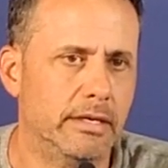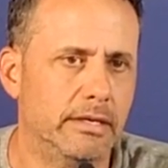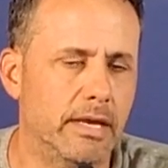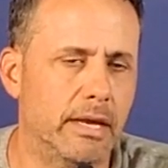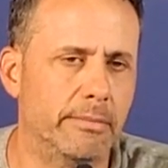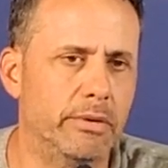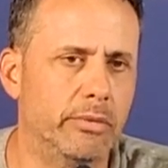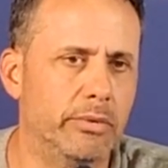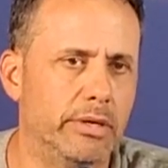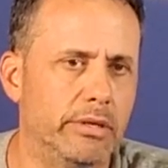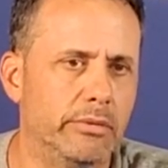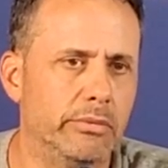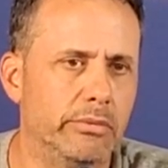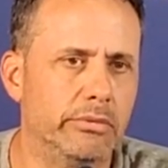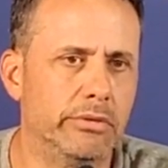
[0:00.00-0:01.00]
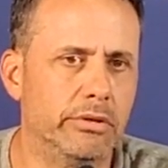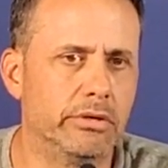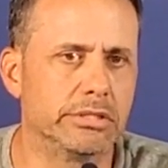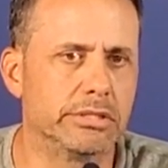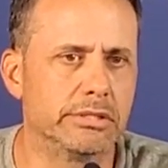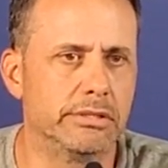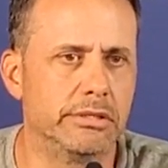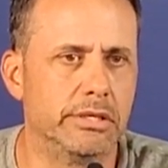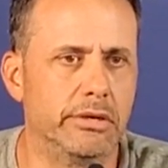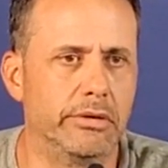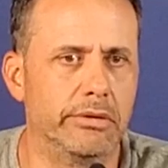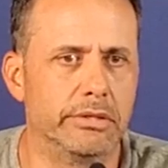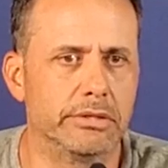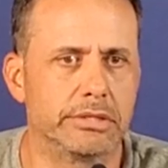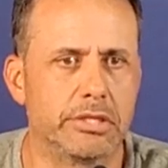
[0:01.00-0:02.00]
Yeah, I mean, there's
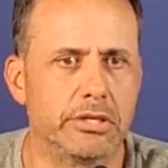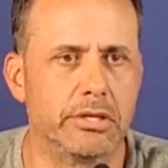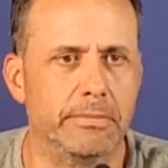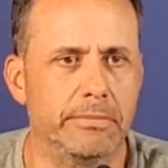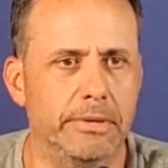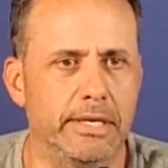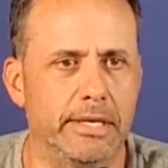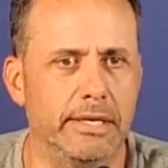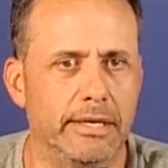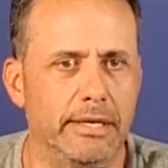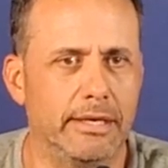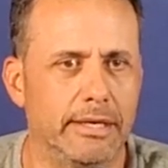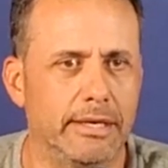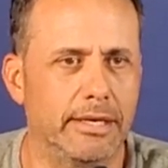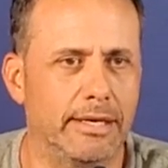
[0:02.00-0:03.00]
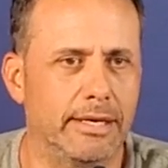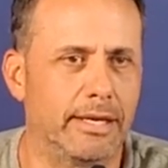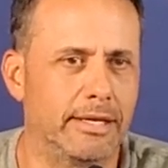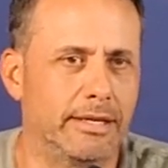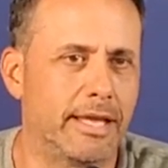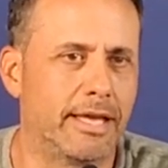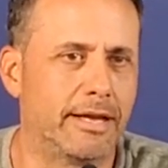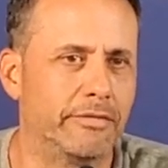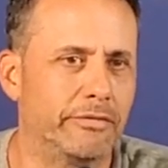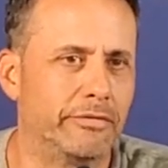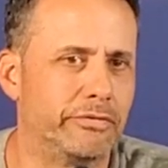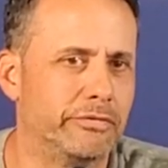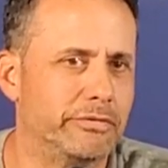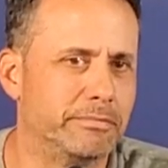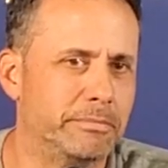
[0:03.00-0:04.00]
going to be a lot
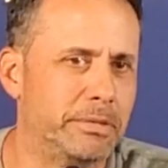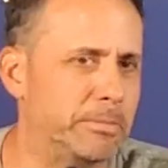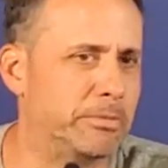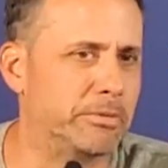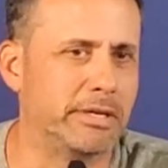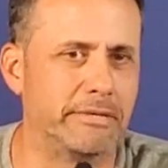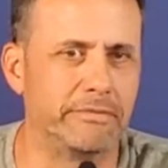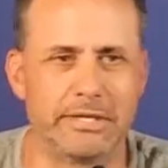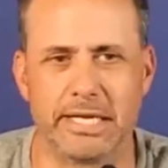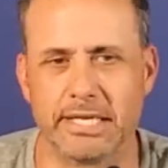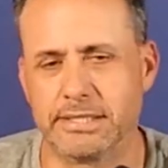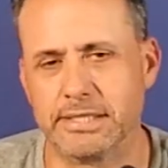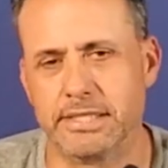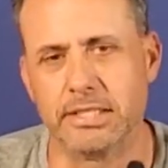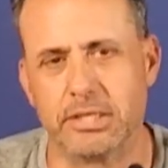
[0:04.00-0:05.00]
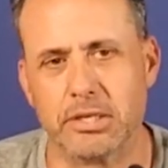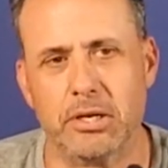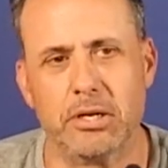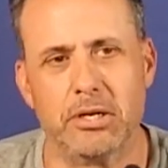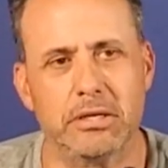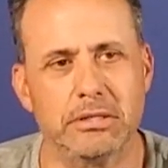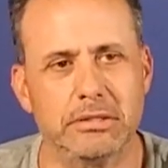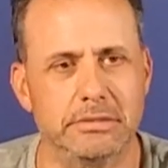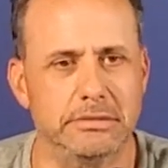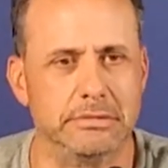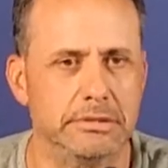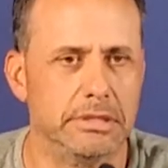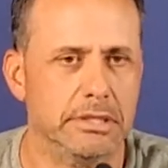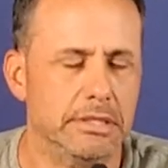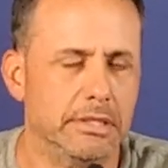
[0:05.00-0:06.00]
of people that text and call
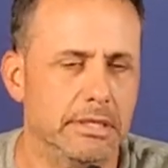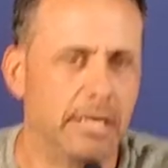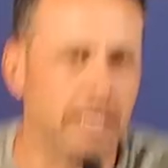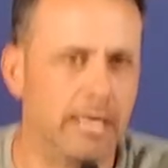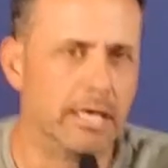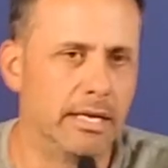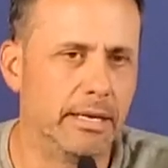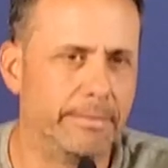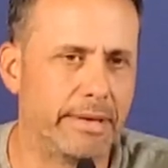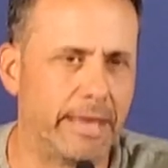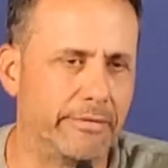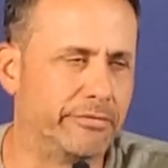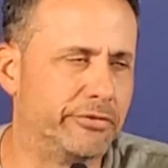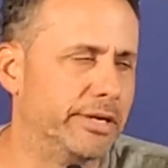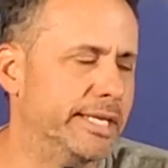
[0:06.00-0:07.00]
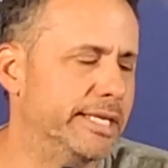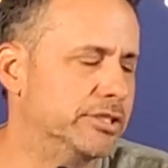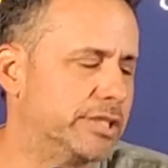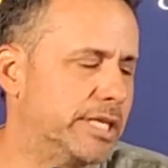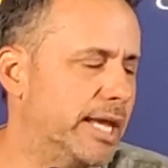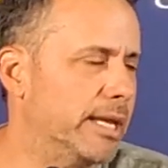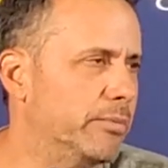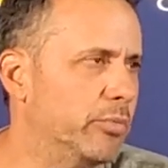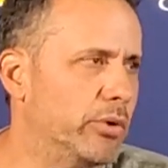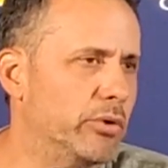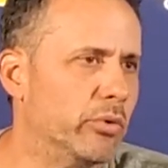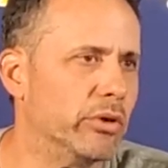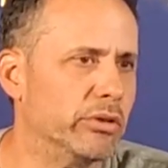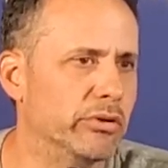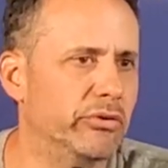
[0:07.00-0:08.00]
and after each game,
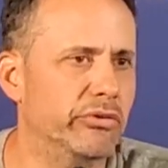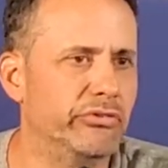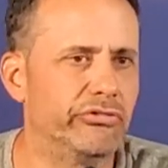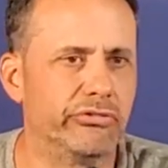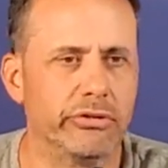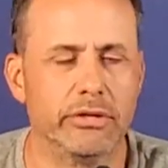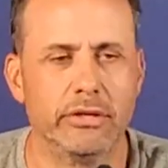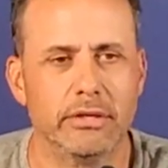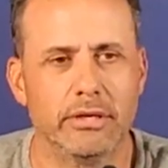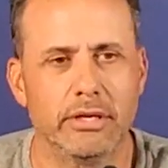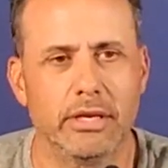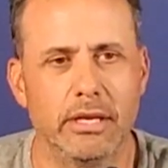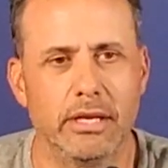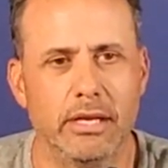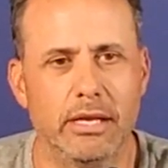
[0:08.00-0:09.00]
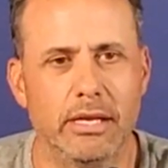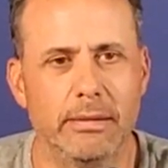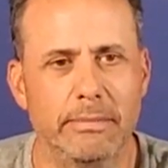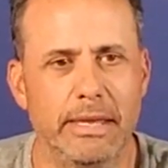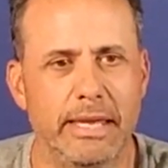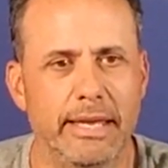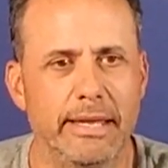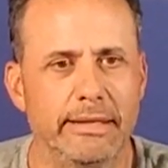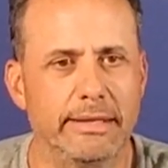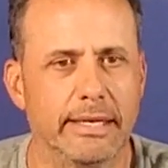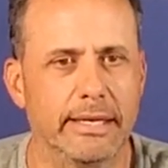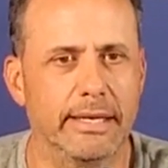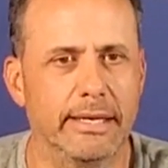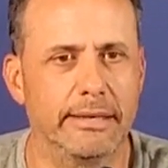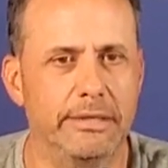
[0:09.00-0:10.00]
win or lose. You
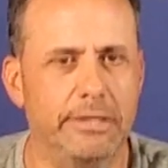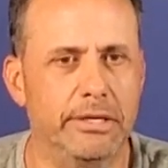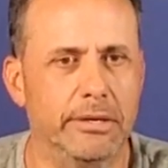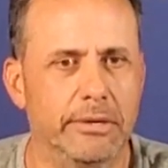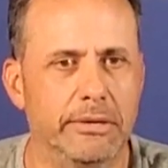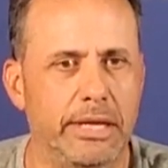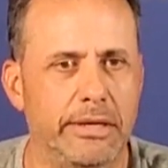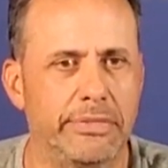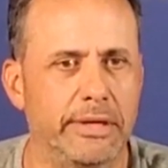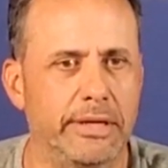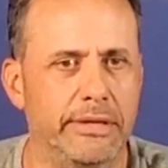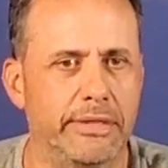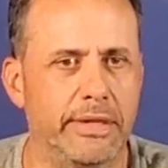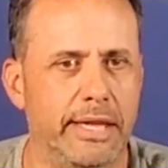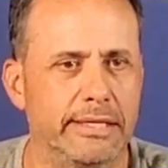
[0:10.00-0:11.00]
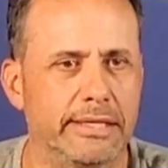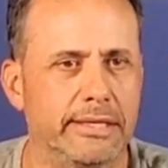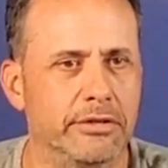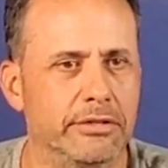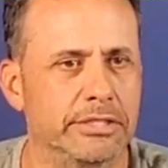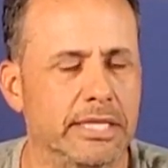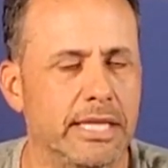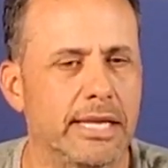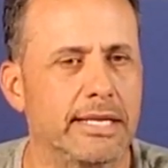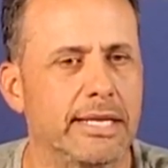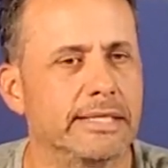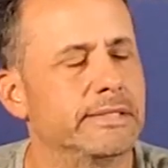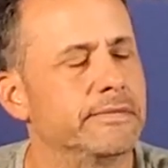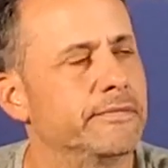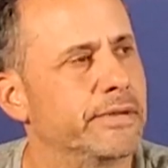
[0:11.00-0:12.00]
know, I think that there's a lot of
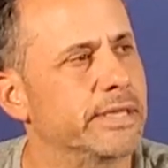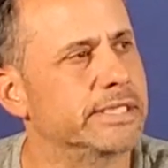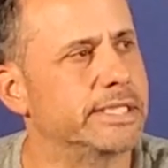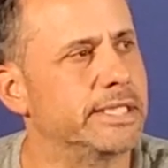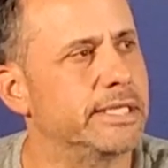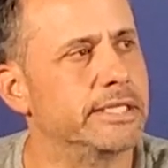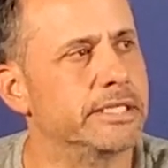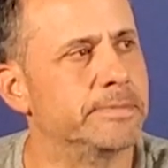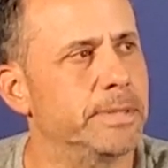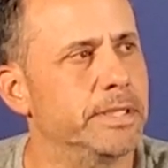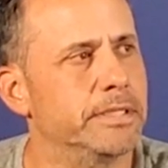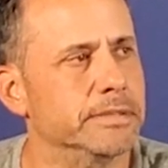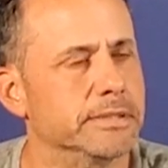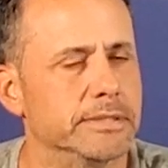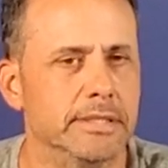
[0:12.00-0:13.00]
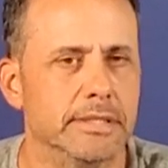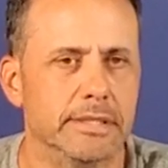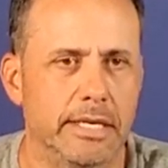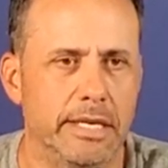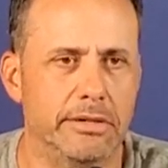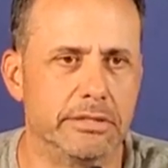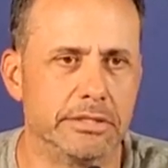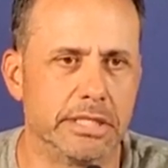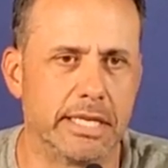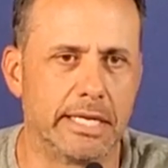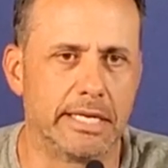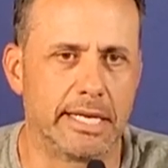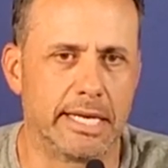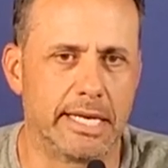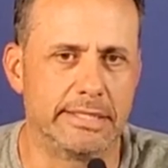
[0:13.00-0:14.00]
guys invested in this build, and there's a
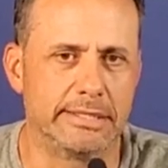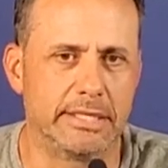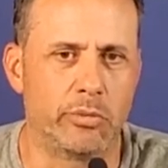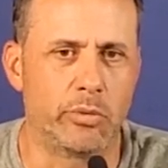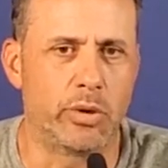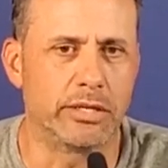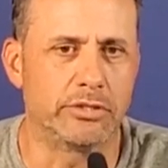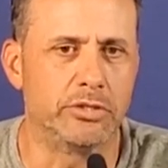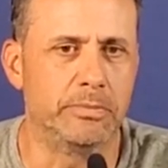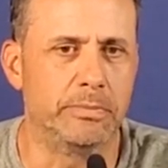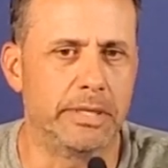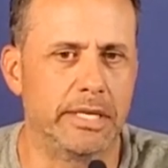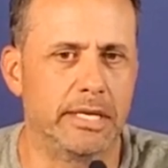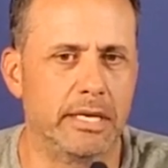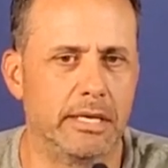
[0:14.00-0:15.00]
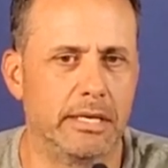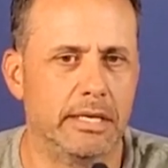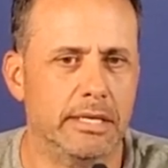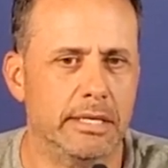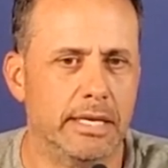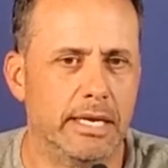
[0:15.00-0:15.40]
lot of guys that want to be that